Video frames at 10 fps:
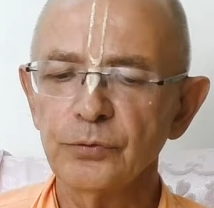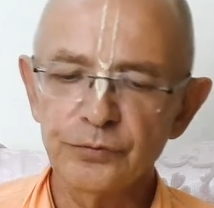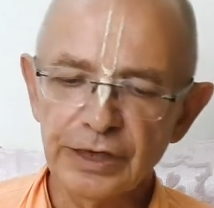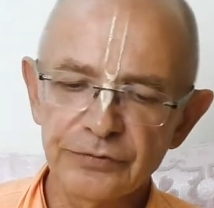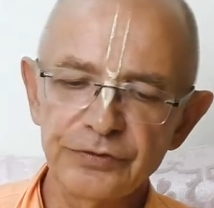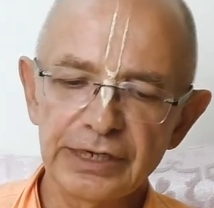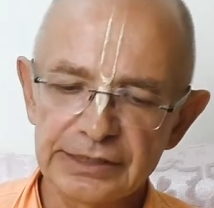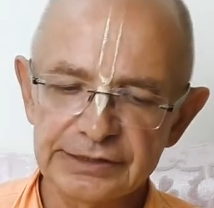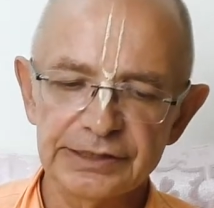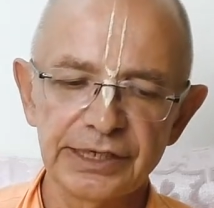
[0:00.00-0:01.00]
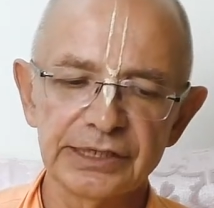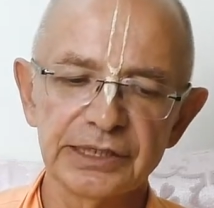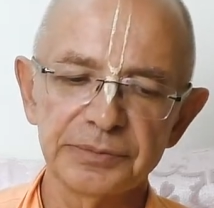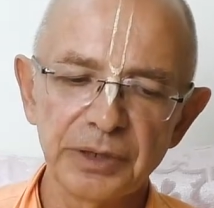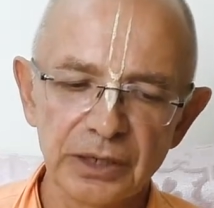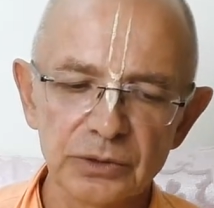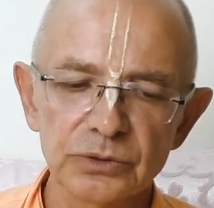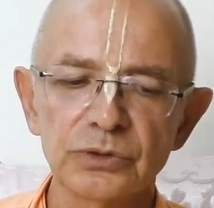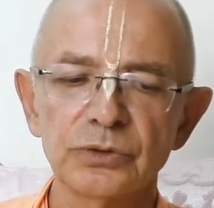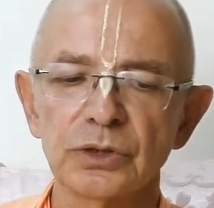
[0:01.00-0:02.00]
we are very strict
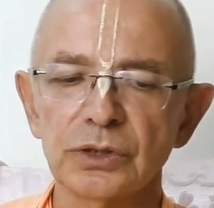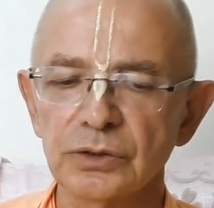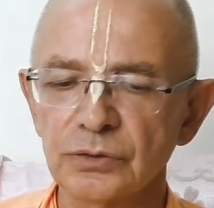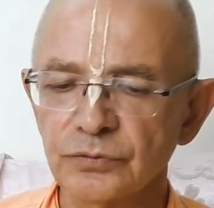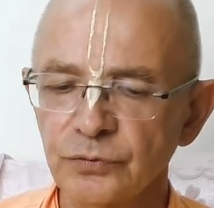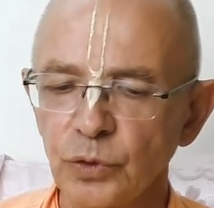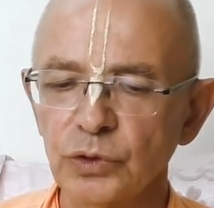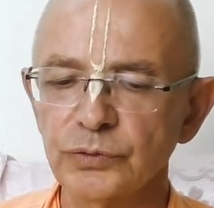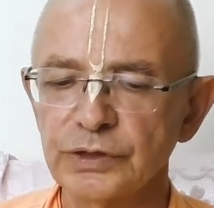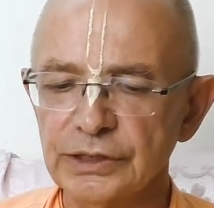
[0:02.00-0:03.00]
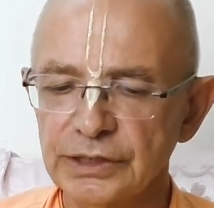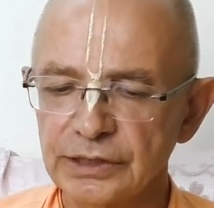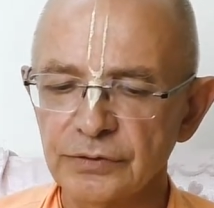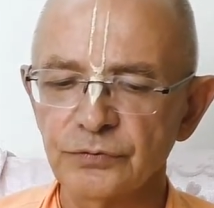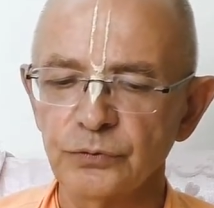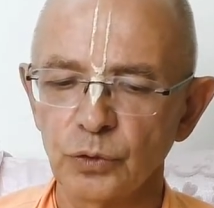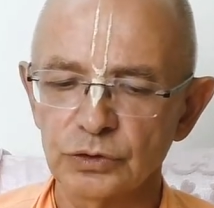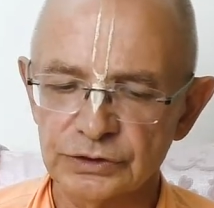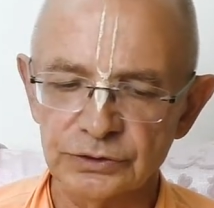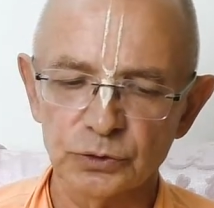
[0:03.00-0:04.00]
about following the
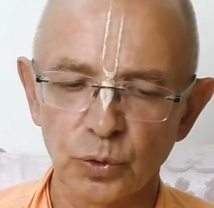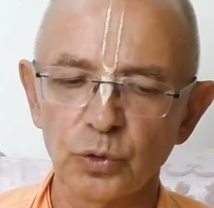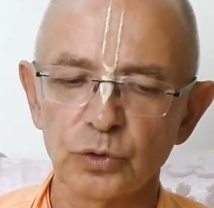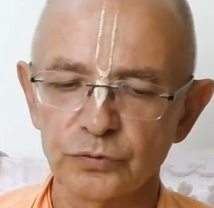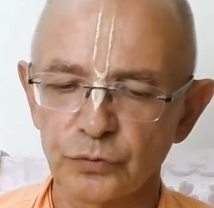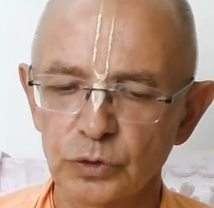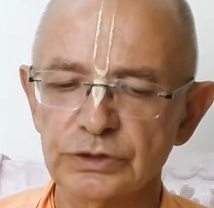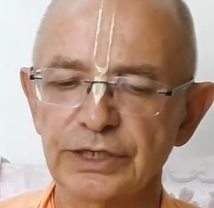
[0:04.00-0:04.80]
so-called force